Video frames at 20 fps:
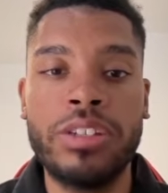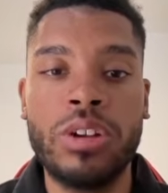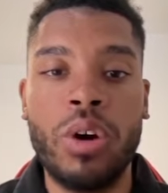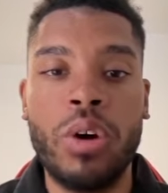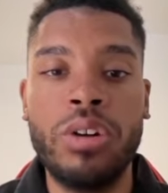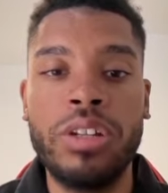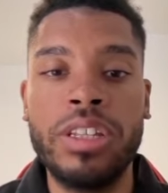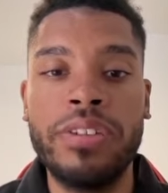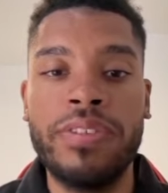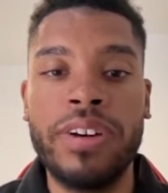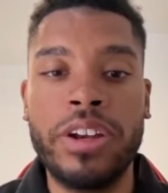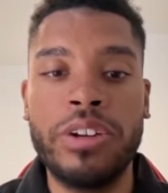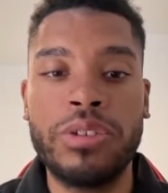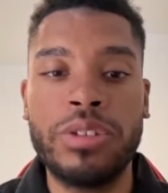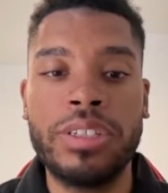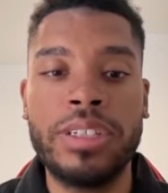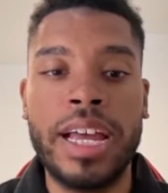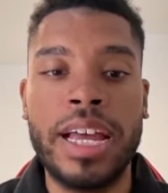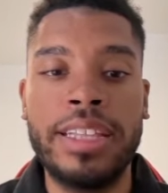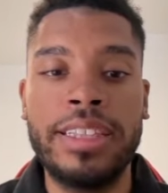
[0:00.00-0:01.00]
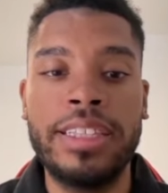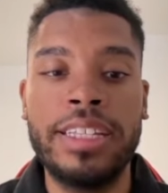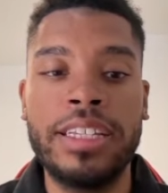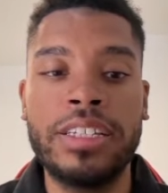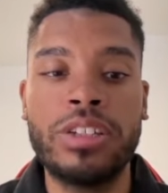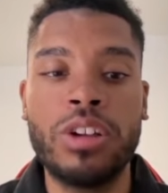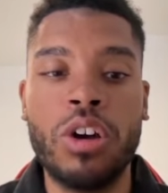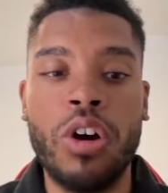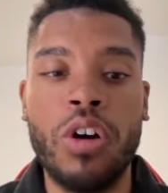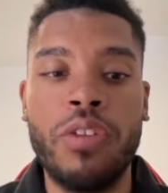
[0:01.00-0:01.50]
all the various
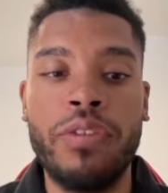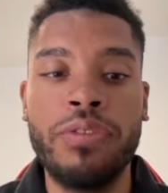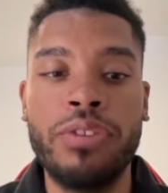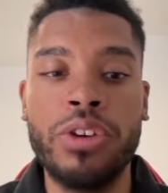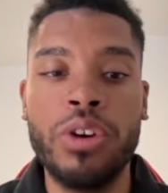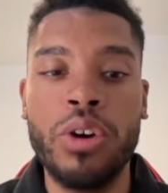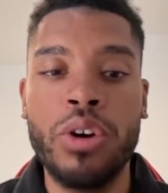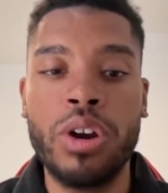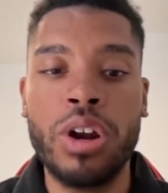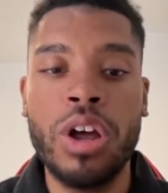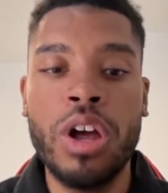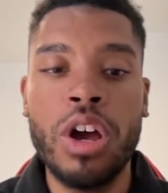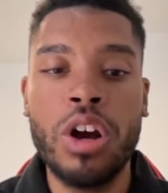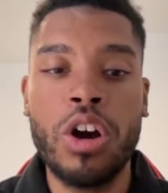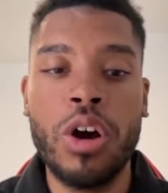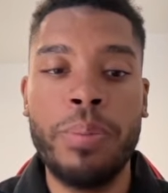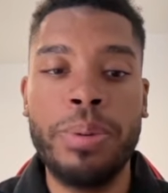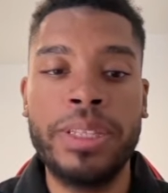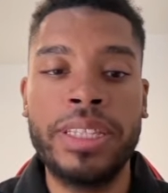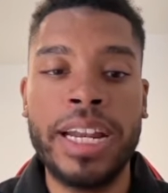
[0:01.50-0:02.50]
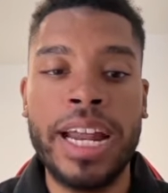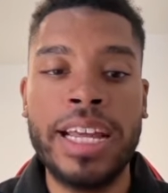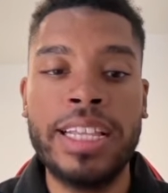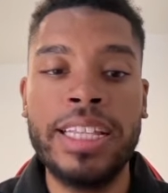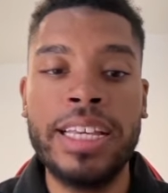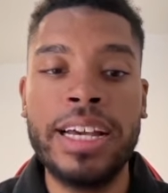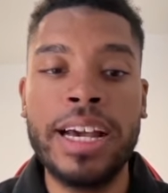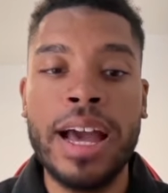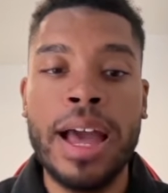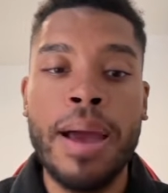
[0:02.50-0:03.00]
settings of your copy trading,